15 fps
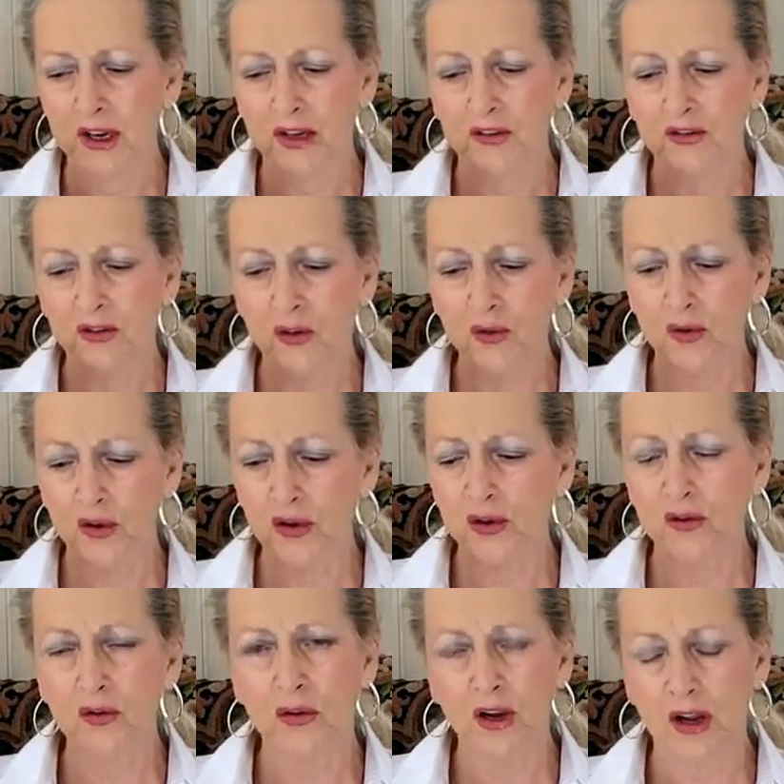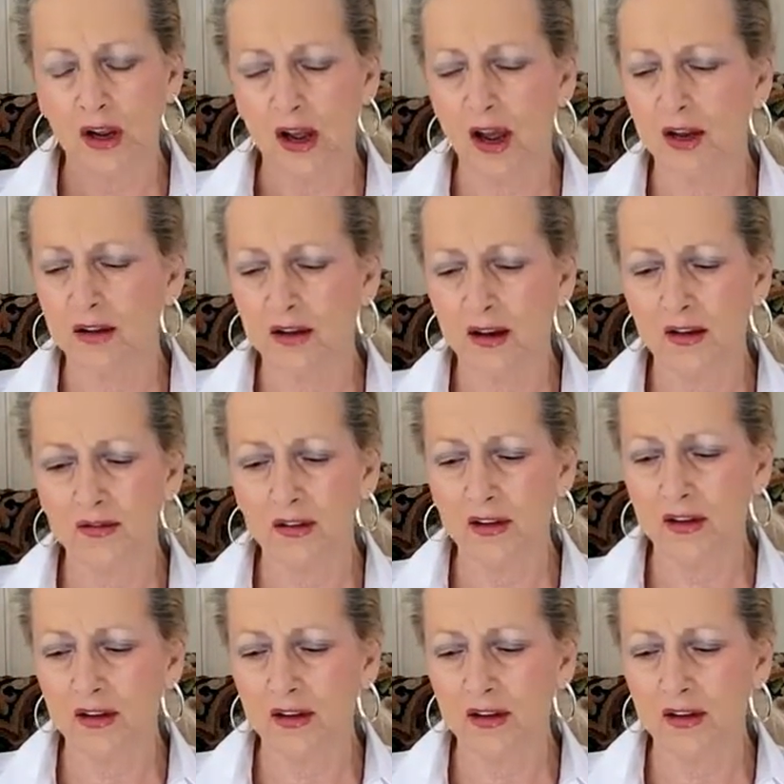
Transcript: so cute. I loved it.